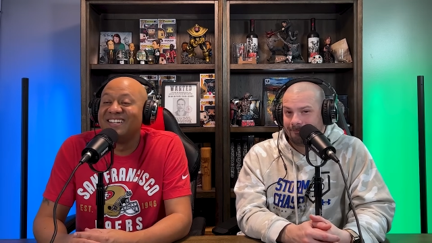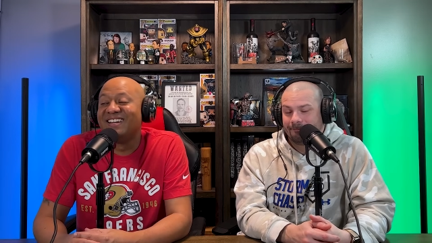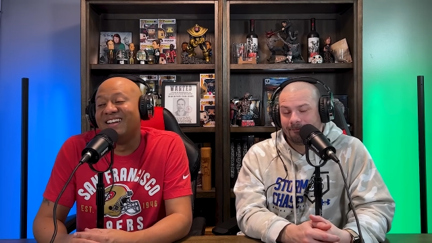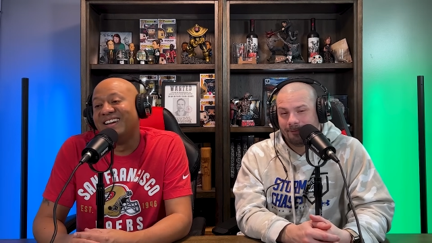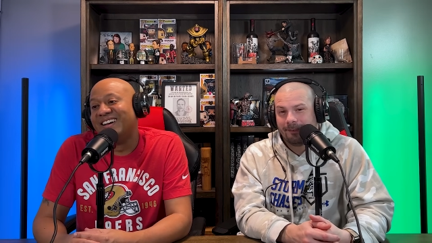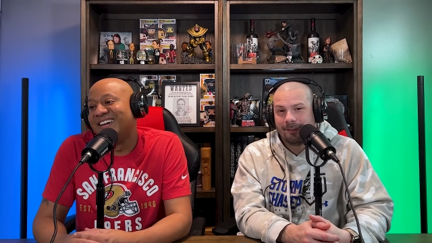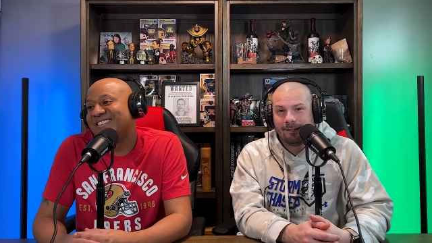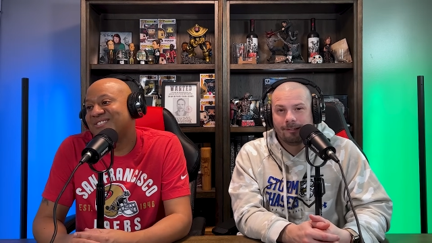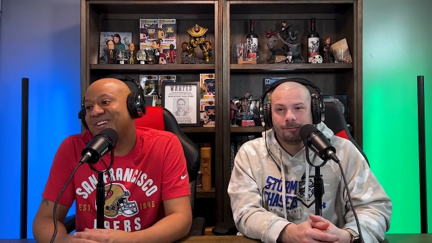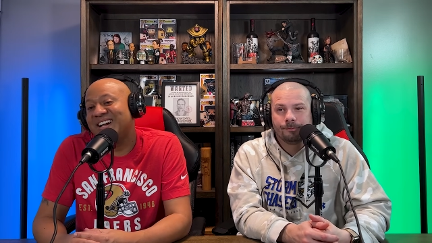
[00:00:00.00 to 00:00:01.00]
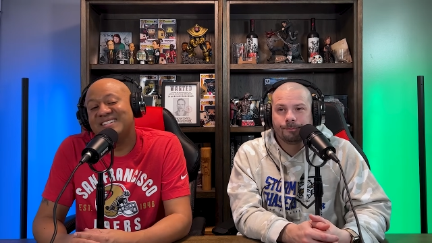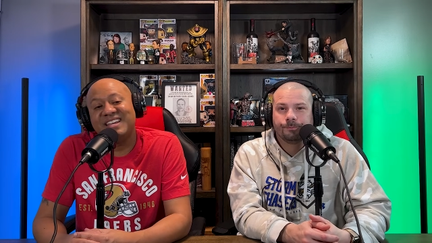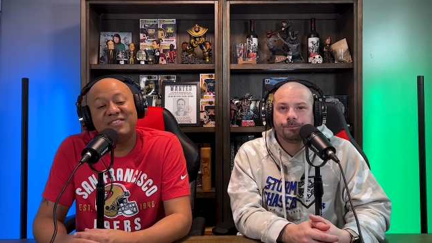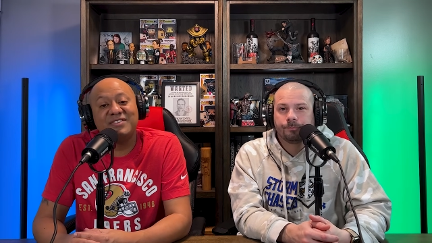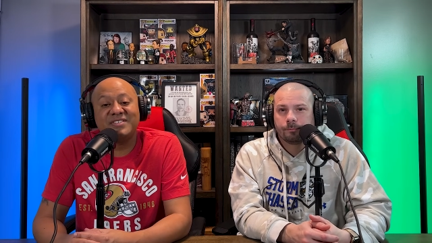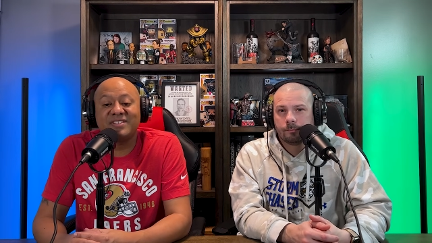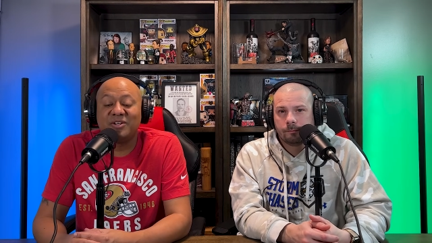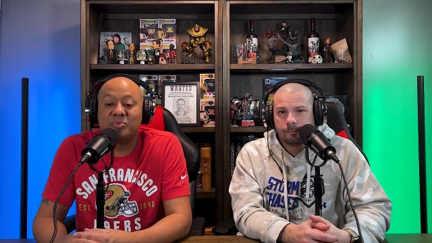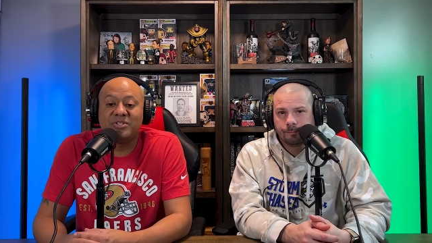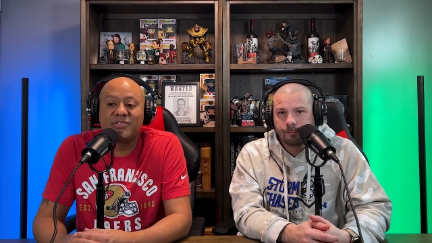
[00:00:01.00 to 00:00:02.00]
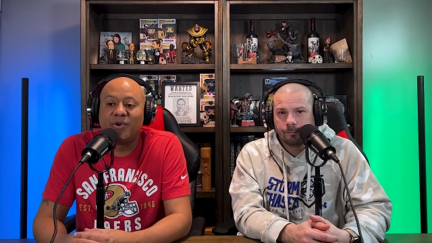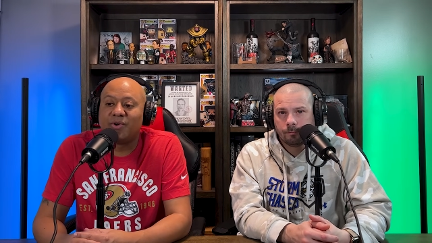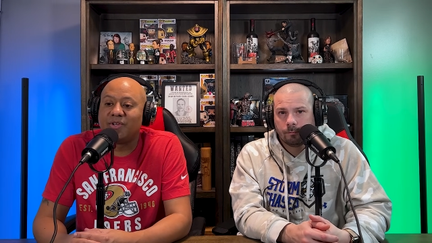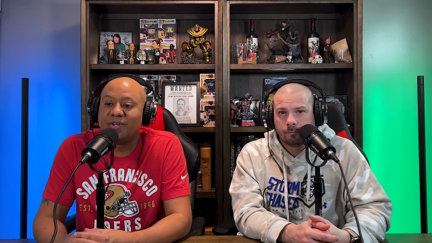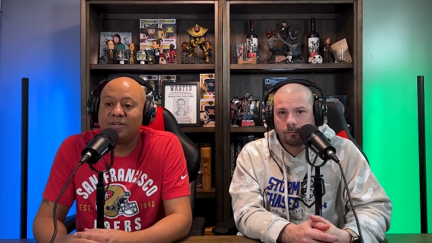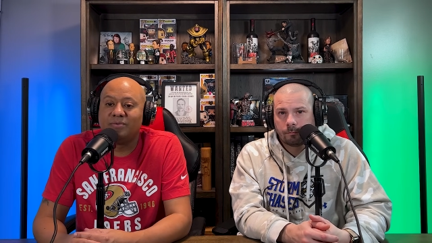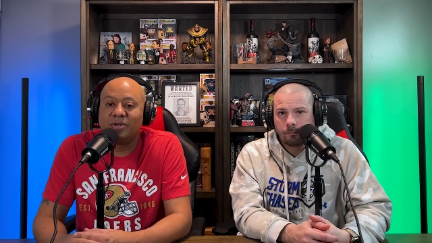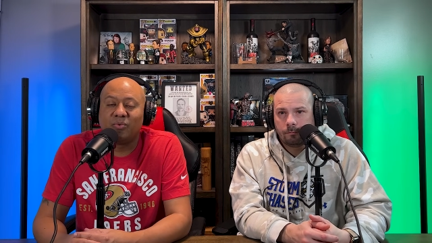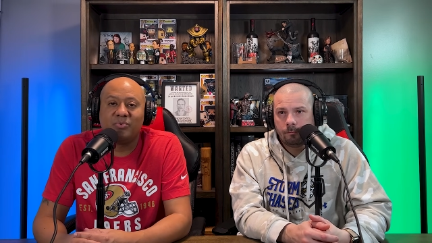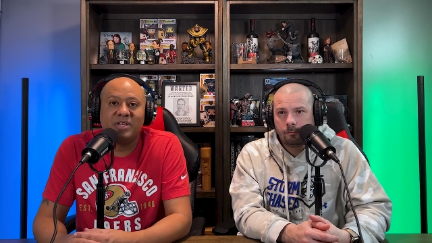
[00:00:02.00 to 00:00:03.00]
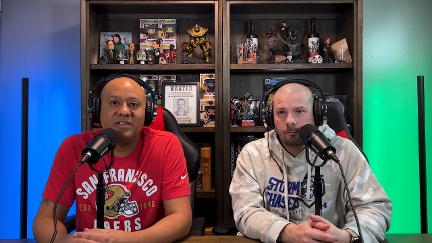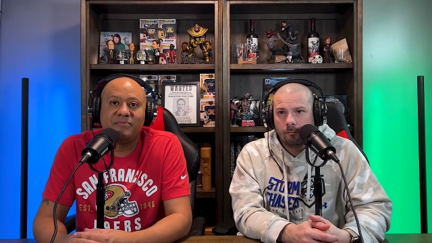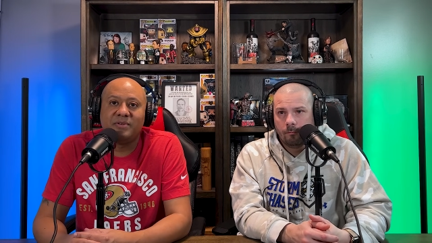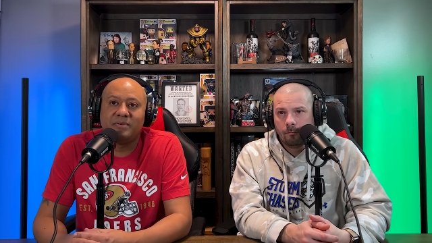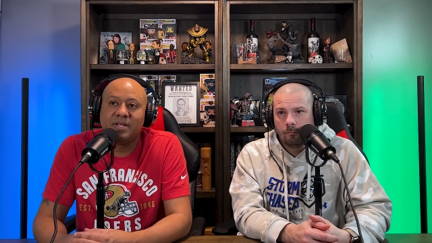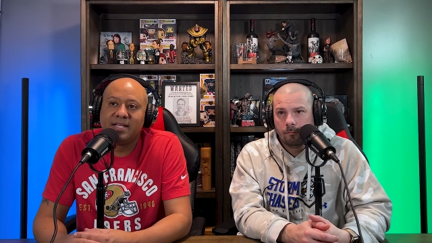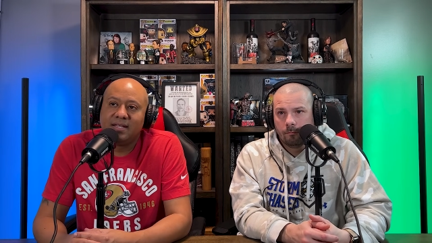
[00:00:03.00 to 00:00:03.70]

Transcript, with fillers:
Speaker 1: Yeah. So guys, yeah, this is going to be so good. You know, we've been.